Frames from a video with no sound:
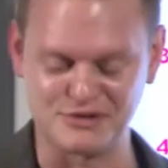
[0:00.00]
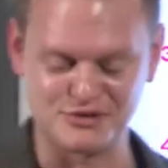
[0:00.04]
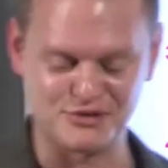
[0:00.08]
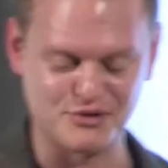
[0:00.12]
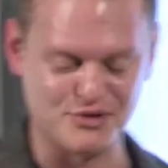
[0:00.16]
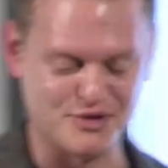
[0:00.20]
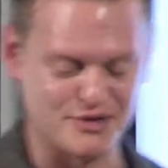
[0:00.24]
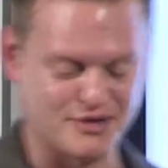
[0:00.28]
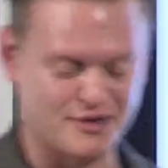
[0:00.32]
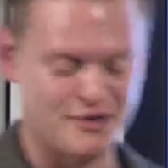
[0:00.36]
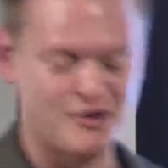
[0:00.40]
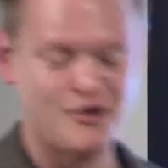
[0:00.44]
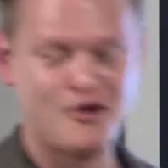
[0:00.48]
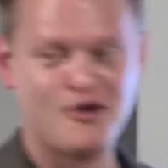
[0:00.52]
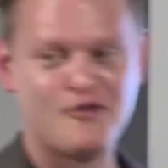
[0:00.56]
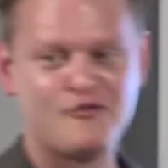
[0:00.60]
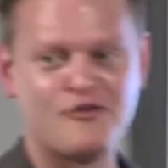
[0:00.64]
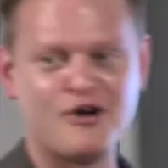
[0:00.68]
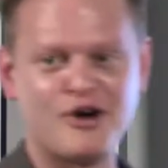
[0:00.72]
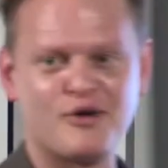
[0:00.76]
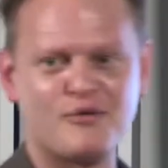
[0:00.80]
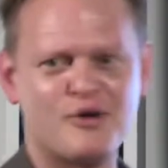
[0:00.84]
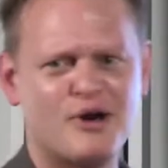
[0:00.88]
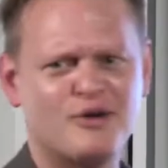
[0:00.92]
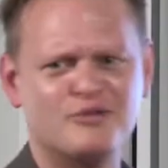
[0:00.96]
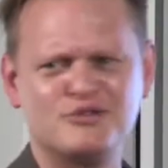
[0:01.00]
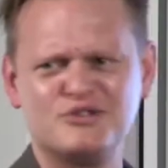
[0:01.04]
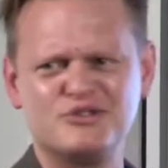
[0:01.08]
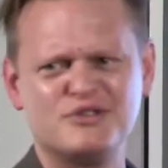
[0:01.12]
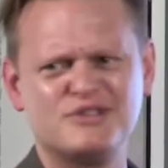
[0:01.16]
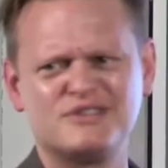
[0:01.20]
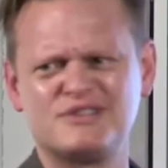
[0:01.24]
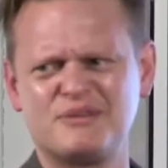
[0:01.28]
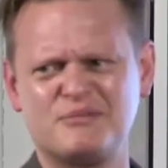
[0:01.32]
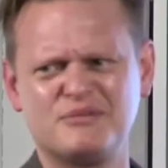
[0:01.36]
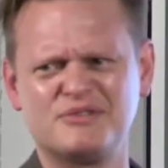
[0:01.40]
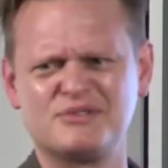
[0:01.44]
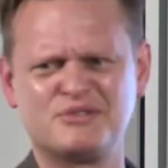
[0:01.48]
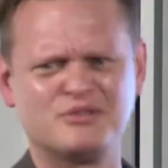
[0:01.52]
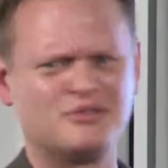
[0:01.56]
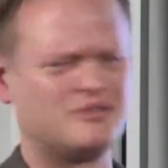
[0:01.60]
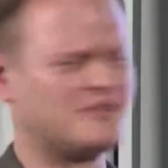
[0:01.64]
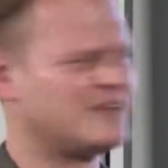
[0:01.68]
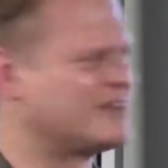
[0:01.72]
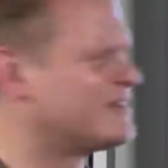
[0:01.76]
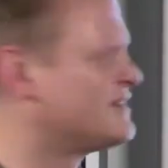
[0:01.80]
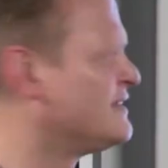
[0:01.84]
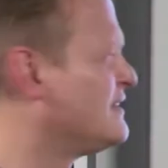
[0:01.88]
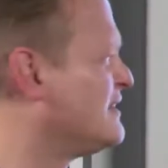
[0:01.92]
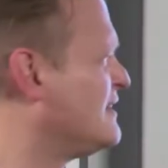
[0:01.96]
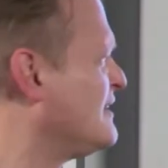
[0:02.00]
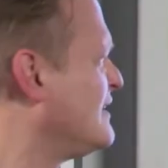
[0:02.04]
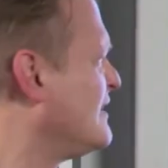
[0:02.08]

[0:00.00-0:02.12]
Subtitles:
doing very well and doing some of the sort of